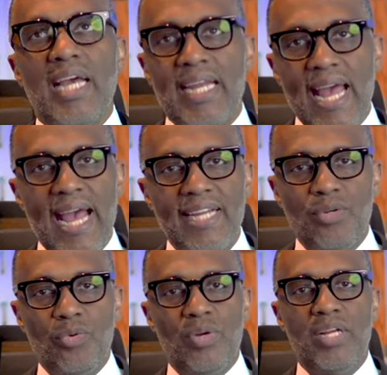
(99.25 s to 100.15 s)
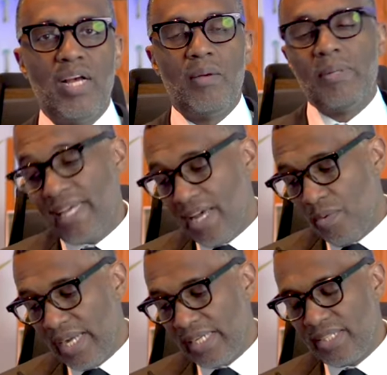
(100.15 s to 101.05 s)
And I had to re-up. Can't
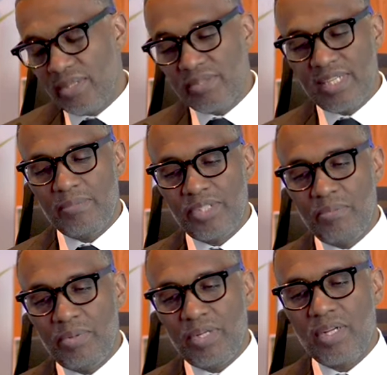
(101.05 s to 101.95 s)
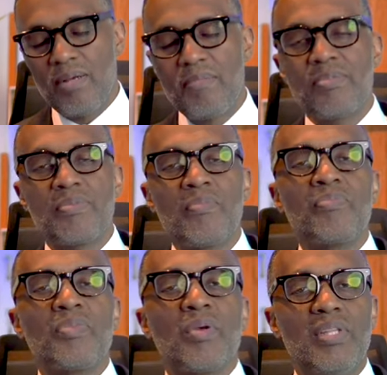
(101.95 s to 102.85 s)
wait till September comes
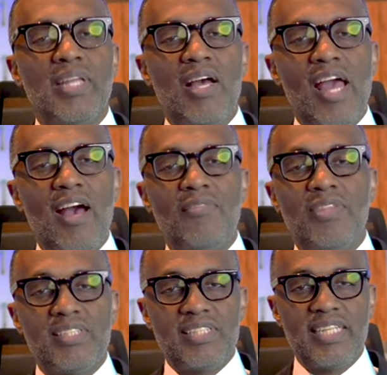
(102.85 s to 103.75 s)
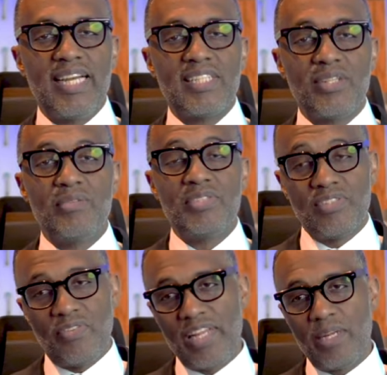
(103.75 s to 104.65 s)
when they have the city exclusives
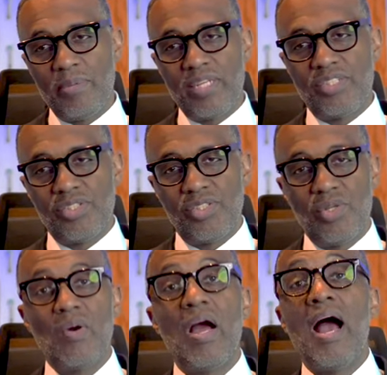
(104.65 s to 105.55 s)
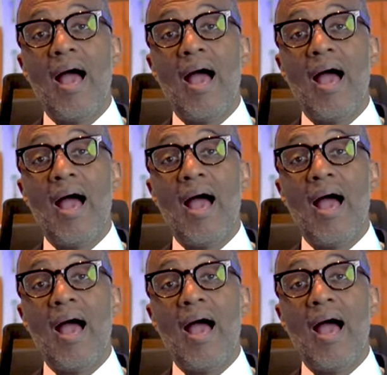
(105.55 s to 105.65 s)
available at your store.